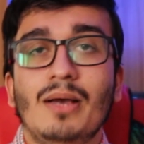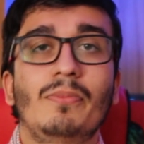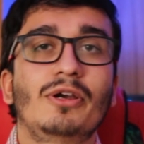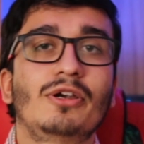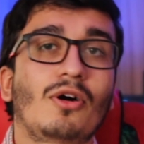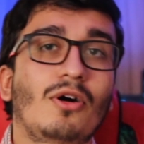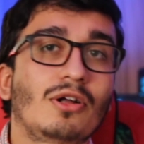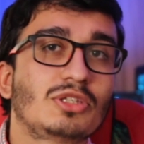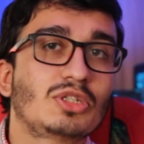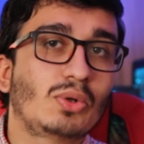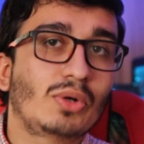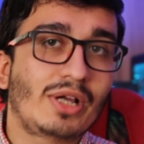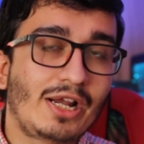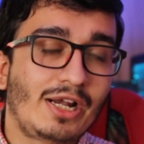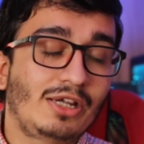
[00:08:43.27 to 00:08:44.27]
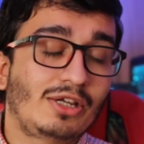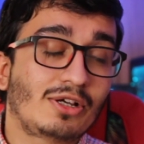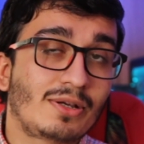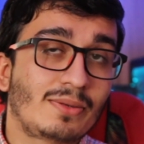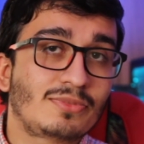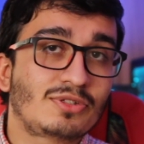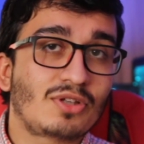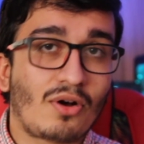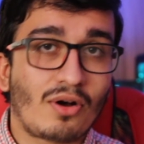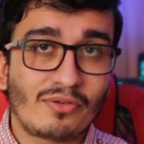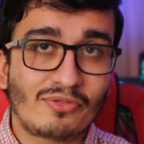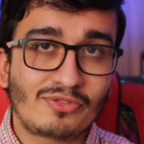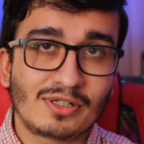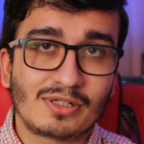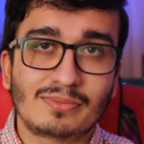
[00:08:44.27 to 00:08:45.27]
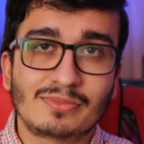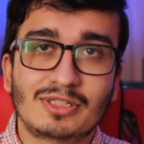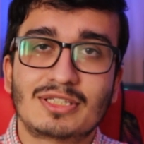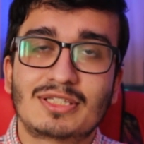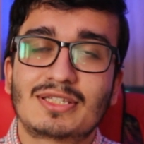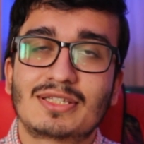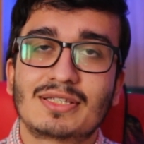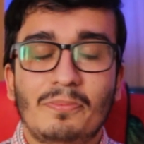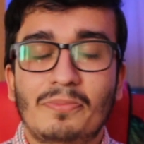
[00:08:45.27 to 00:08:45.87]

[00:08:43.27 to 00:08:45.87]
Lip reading: but also in terms of thermals.